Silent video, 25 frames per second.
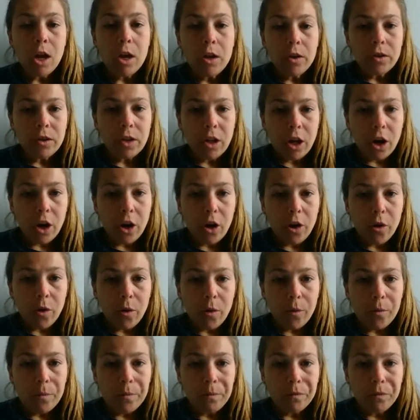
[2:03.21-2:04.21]

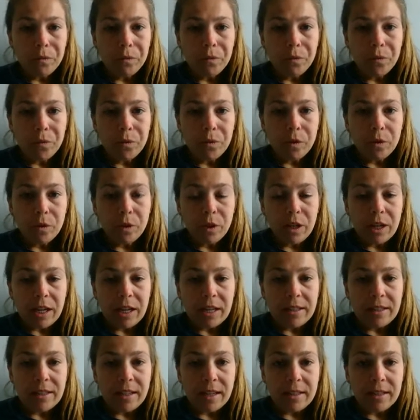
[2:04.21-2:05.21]
So
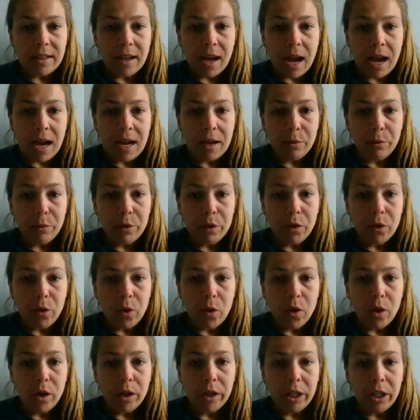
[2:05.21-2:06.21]
it says, I will
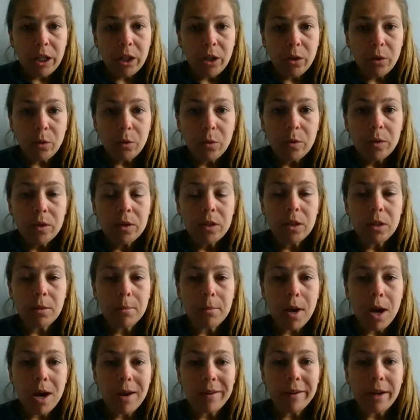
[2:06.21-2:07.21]
call you
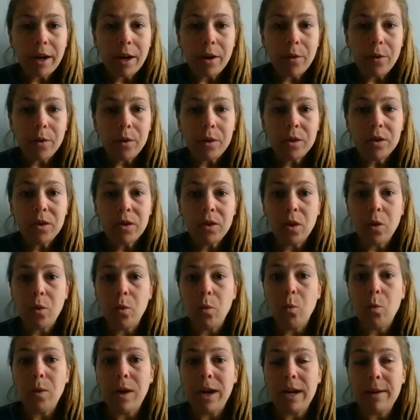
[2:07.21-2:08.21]
tomorrow. So
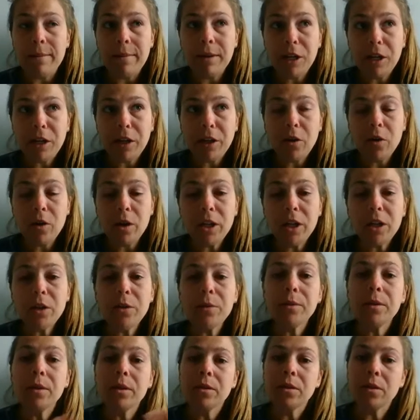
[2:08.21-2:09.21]
when am I going to call
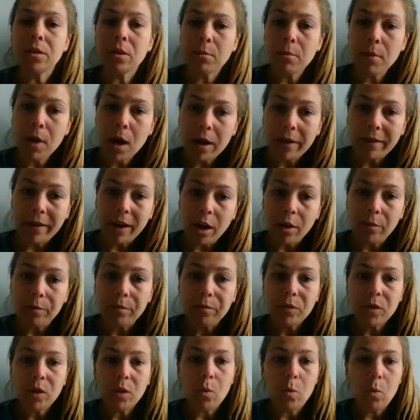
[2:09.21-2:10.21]
you? Tomorrow.
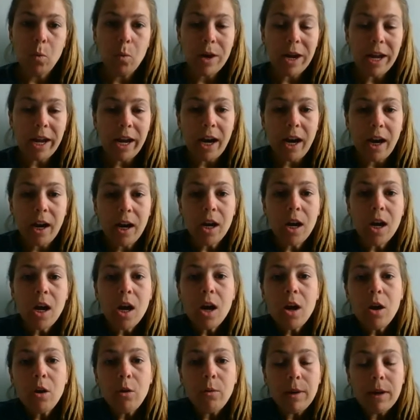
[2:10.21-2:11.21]
Where?
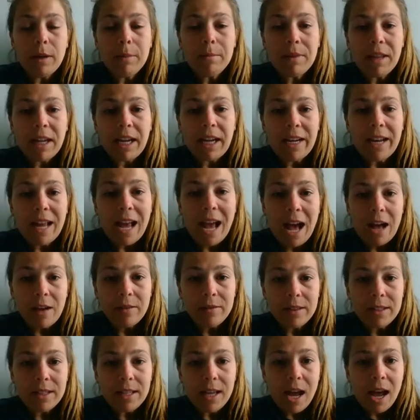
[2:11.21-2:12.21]
We played
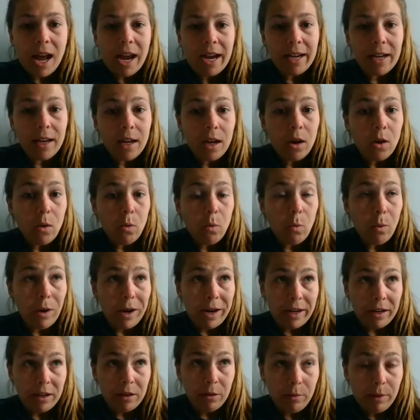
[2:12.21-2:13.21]
outside.
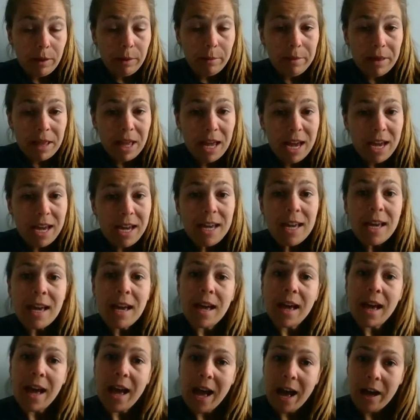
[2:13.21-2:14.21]
Where did we play?
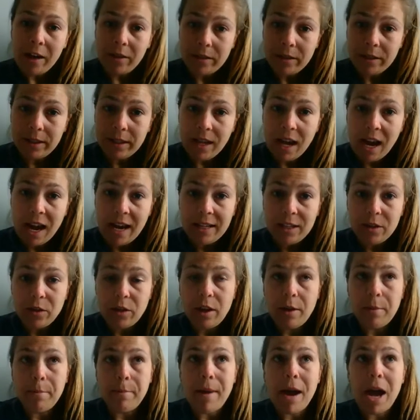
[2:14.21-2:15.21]
Outside. So
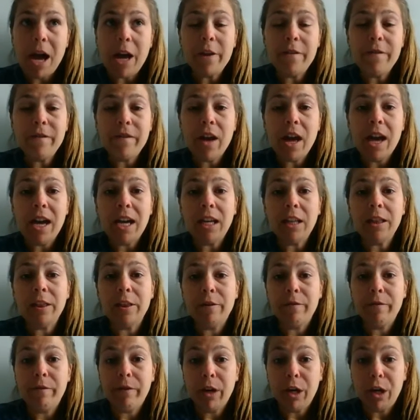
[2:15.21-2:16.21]
they're modifying
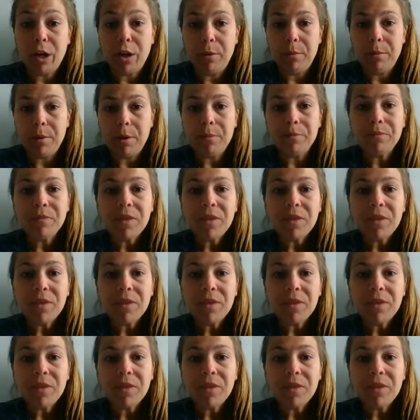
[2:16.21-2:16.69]
the verb.